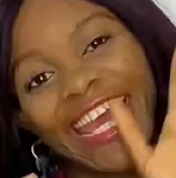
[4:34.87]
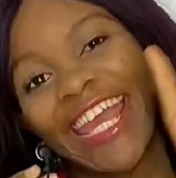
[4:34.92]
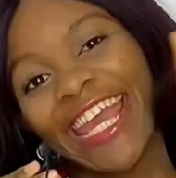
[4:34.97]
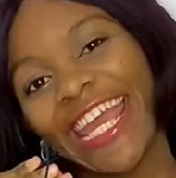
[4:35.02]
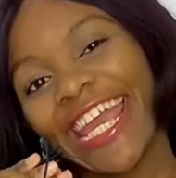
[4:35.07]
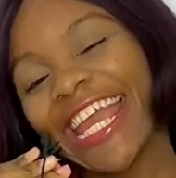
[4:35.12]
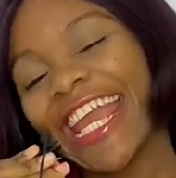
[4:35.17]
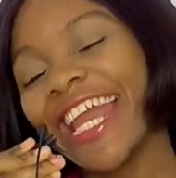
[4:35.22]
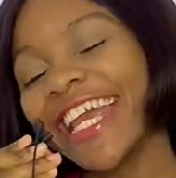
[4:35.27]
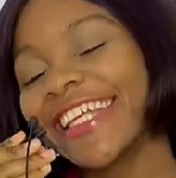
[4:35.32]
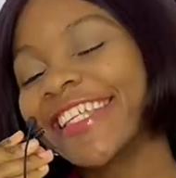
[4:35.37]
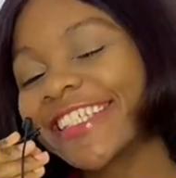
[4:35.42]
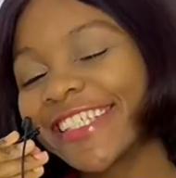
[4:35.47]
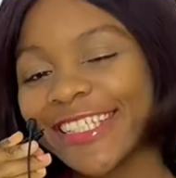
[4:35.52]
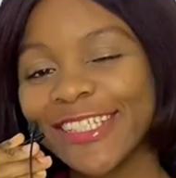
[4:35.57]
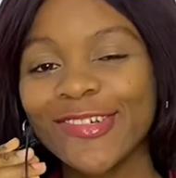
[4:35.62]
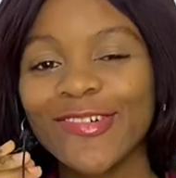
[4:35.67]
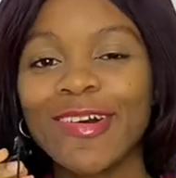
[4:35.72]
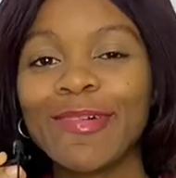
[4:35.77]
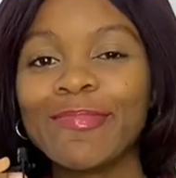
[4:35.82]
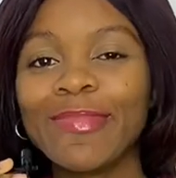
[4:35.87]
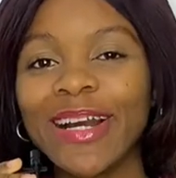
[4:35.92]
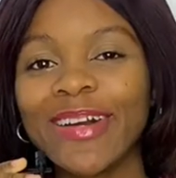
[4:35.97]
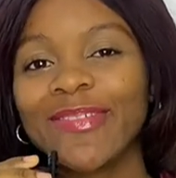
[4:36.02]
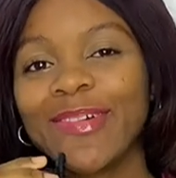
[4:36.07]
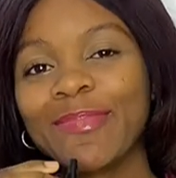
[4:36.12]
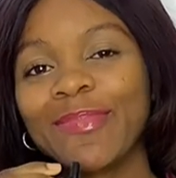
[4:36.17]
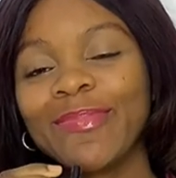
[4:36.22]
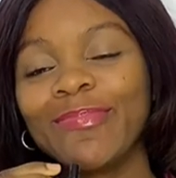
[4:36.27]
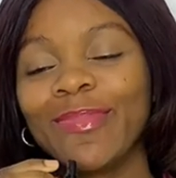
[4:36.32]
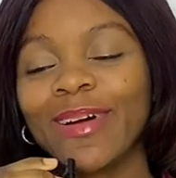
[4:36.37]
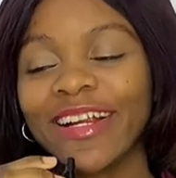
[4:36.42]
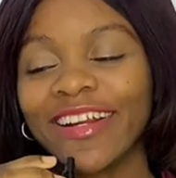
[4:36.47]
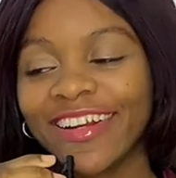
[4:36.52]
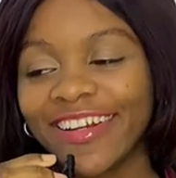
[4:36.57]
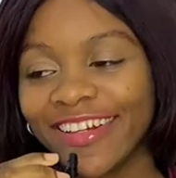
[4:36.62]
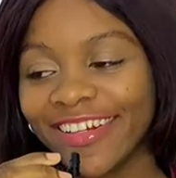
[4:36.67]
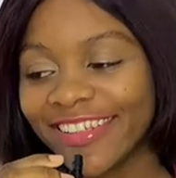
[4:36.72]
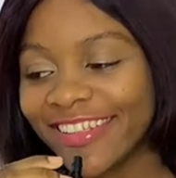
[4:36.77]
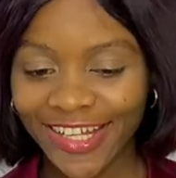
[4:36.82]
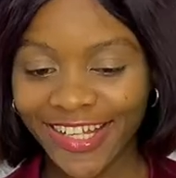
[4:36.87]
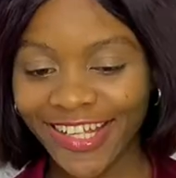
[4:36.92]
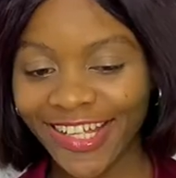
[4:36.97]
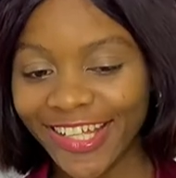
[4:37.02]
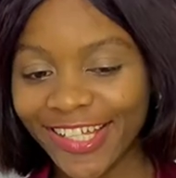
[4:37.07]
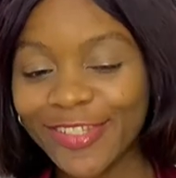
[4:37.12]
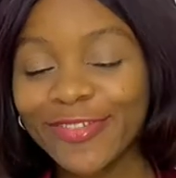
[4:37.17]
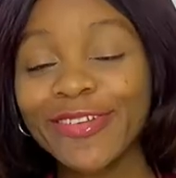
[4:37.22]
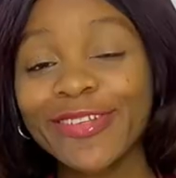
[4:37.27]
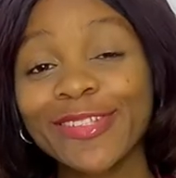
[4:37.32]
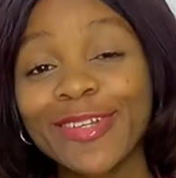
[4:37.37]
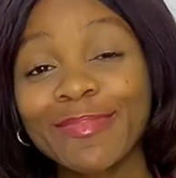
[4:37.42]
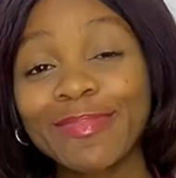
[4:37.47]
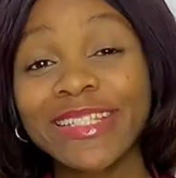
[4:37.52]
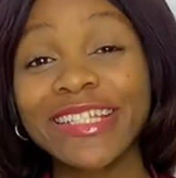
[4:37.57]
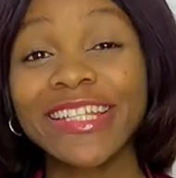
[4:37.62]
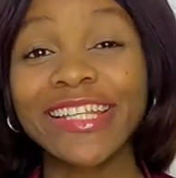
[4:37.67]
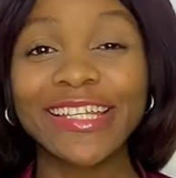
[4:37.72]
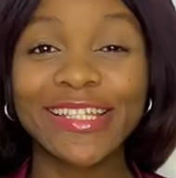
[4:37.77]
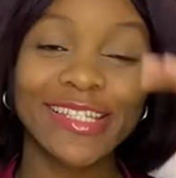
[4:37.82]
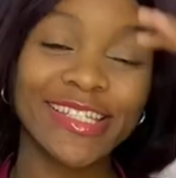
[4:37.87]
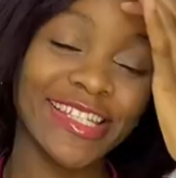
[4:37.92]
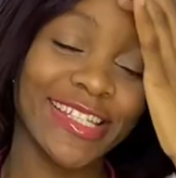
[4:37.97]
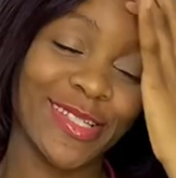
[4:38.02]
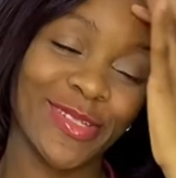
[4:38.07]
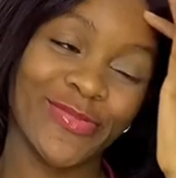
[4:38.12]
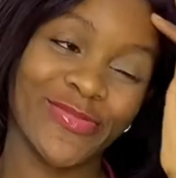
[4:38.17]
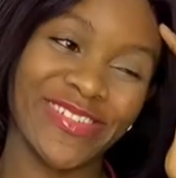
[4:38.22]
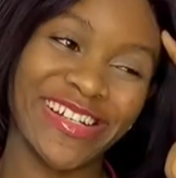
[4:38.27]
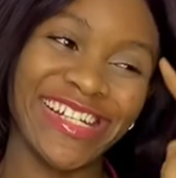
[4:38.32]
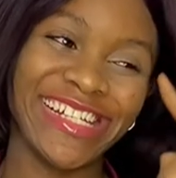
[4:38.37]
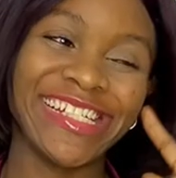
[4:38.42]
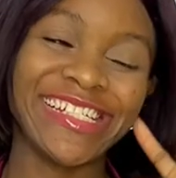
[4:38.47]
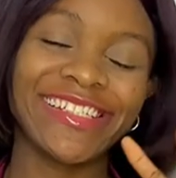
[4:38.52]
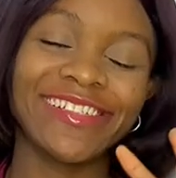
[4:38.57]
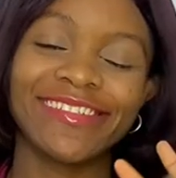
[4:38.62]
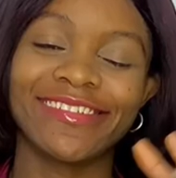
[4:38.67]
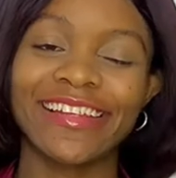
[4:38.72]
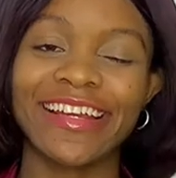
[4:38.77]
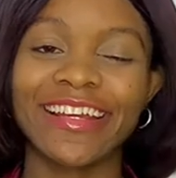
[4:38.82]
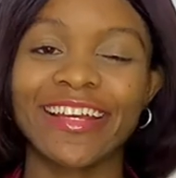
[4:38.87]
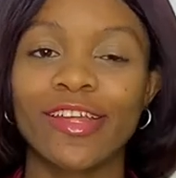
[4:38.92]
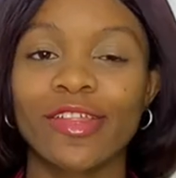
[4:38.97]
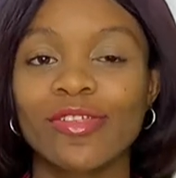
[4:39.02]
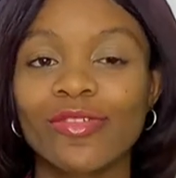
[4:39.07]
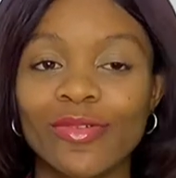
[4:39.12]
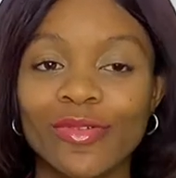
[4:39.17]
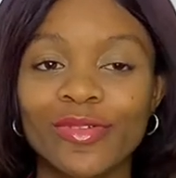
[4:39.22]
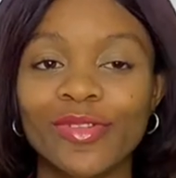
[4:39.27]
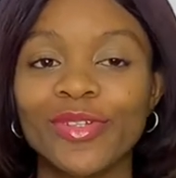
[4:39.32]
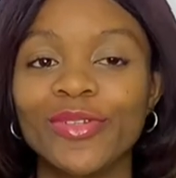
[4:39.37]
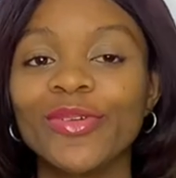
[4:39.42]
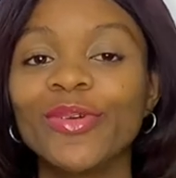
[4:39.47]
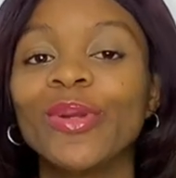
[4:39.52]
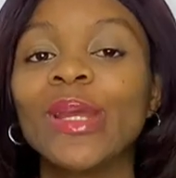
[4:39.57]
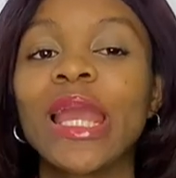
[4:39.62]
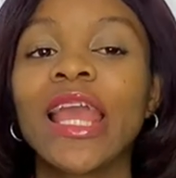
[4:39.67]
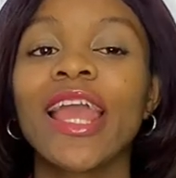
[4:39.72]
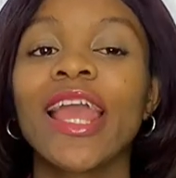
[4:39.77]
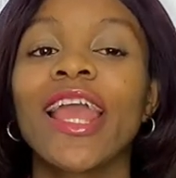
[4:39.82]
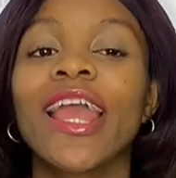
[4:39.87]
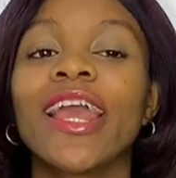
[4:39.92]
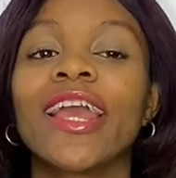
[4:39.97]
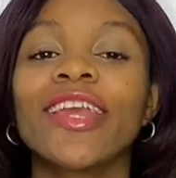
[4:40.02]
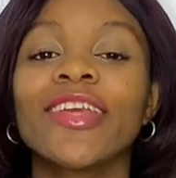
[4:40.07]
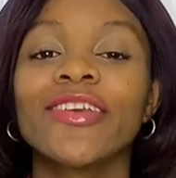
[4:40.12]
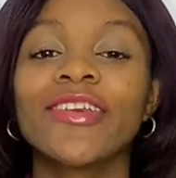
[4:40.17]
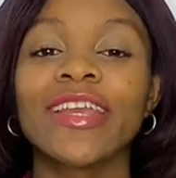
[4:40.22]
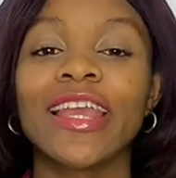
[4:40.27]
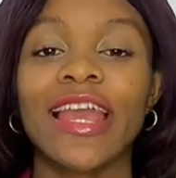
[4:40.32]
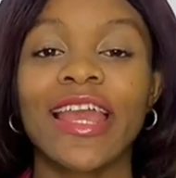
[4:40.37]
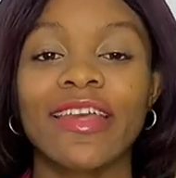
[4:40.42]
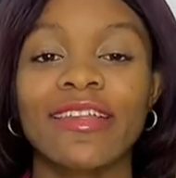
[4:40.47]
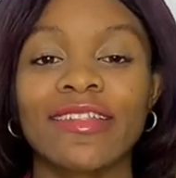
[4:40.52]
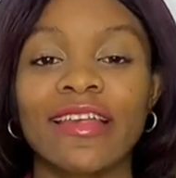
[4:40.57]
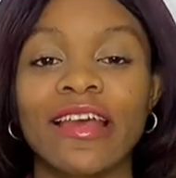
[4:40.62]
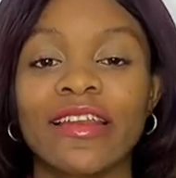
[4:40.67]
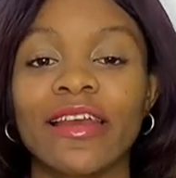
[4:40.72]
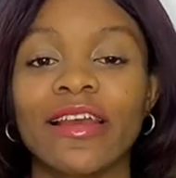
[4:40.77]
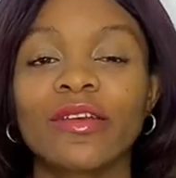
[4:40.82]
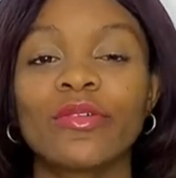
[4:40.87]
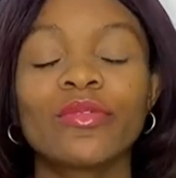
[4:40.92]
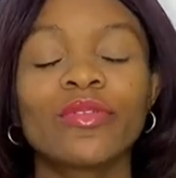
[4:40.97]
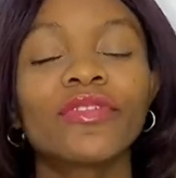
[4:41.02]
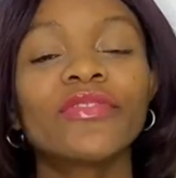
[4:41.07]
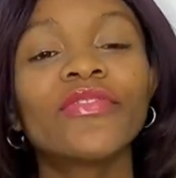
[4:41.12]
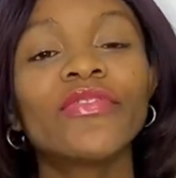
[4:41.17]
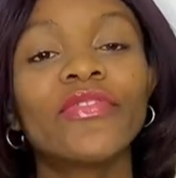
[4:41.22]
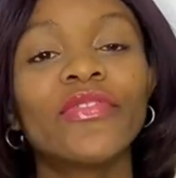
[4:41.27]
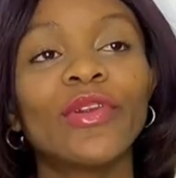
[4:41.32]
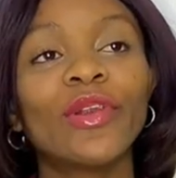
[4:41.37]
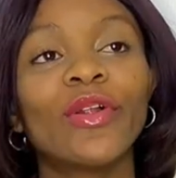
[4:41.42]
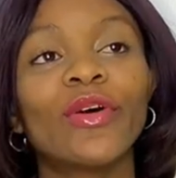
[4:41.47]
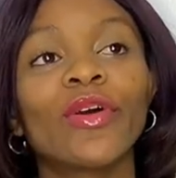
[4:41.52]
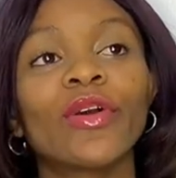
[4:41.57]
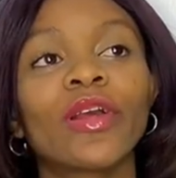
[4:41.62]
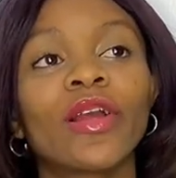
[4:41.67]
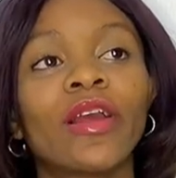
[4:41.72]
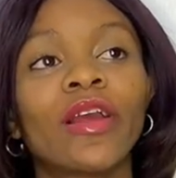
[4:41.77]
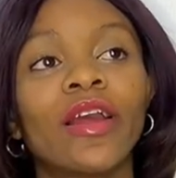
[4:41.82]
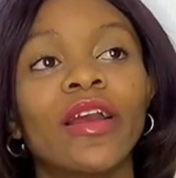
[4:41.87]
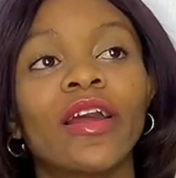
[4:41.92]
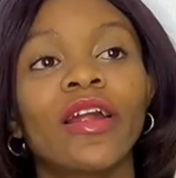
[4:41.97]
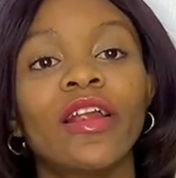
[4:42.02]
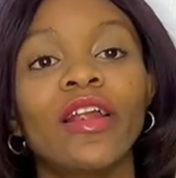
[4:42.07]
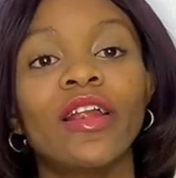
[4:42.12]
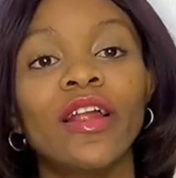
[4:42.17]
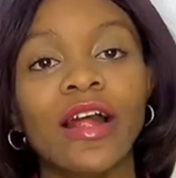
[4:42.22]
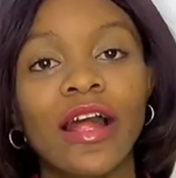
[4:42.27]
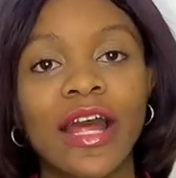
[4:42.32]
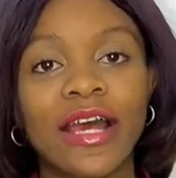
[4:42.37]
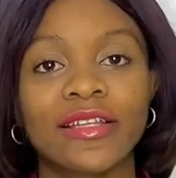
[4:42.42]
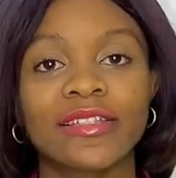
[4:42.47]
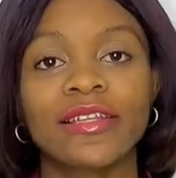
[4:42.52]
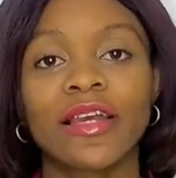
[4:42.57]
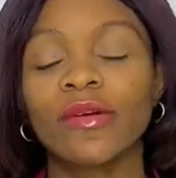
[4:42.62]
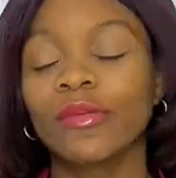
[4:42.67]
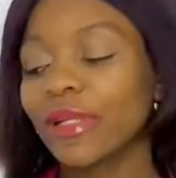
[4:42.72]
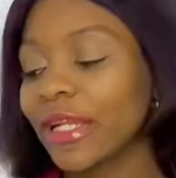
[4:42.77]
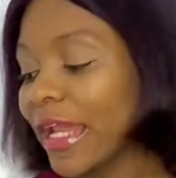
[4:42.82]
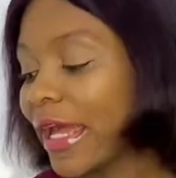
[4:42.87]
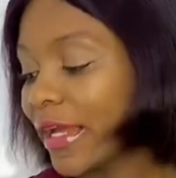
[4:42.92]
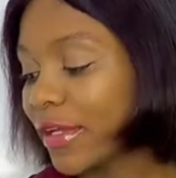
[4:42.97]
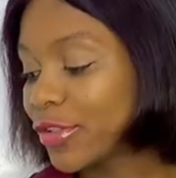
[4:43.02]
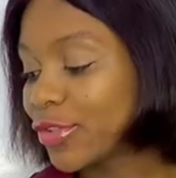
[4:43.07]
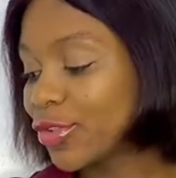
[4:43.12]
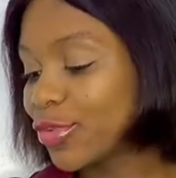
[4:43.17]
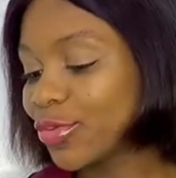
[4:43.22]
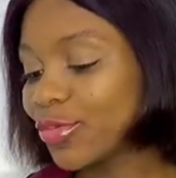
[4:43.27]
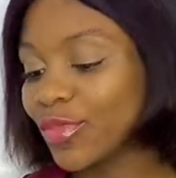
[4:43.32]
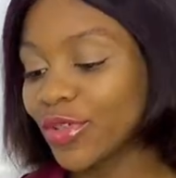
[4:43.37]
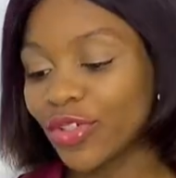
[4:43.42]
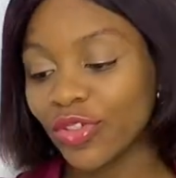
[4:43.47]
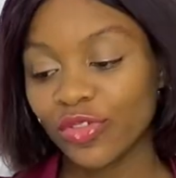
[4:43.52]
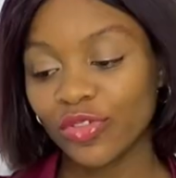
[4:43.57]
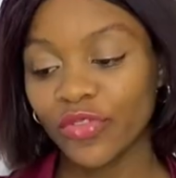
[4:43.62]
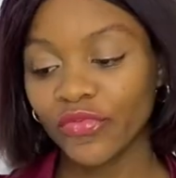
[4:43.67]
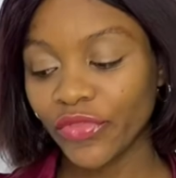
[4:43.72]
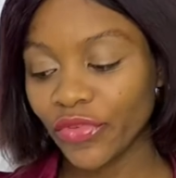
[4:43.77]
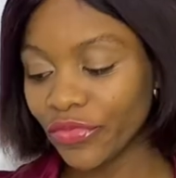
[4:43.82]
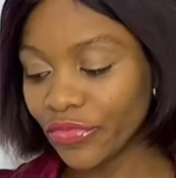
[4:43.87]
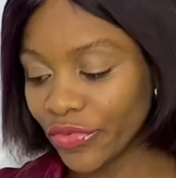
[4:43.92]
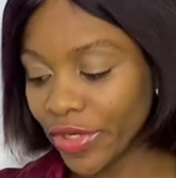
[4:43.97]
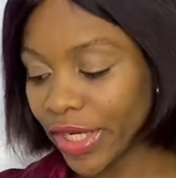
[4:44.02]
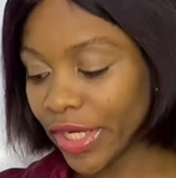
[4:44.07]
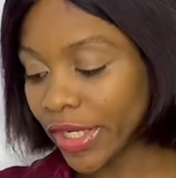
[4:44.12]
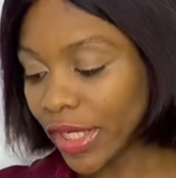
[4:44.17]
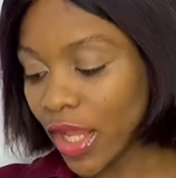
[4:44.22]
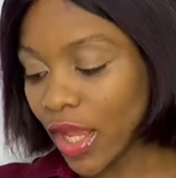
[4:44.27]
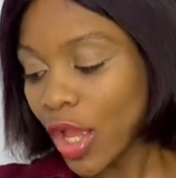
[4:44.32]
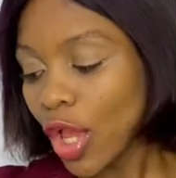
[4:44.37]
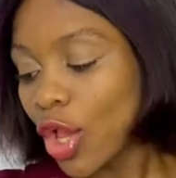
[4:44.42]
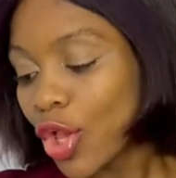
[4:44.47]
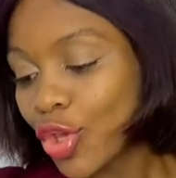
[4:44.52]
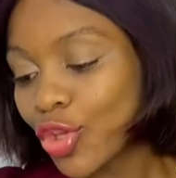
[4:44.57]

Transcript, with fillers: Hey guys, so I'm back from the market. It was something else. It rained, like I showed you you guys, and I couldn't vlog as I would like to because of the rain.